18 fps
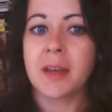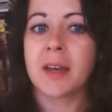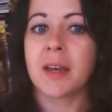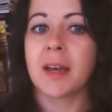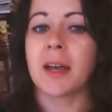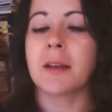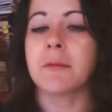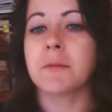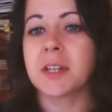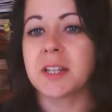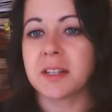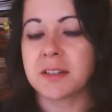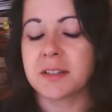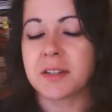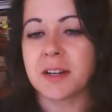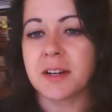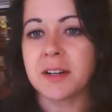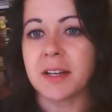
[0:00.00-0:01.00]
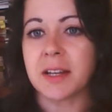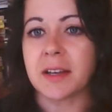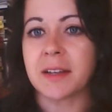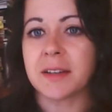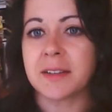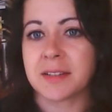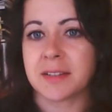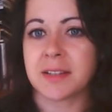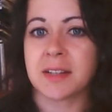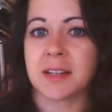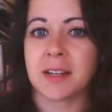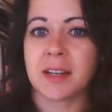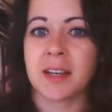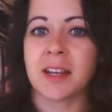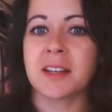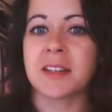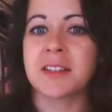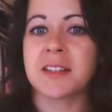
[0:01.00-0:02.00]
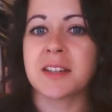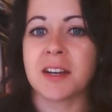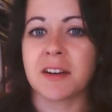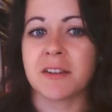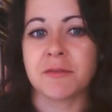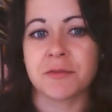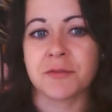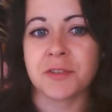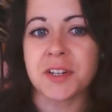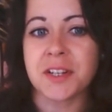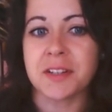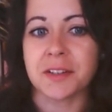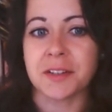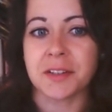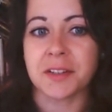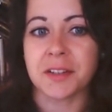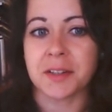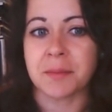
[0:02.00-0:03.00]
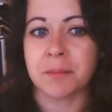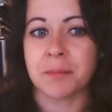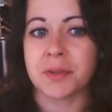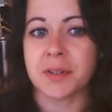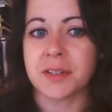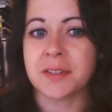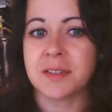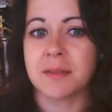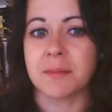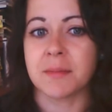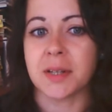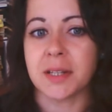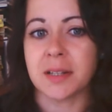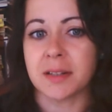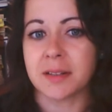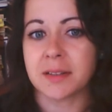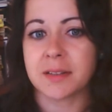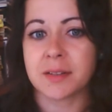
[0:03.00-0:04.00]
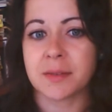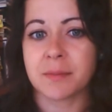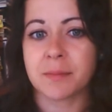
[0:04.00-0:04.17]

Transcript: And we can turn it into a real imprisonment."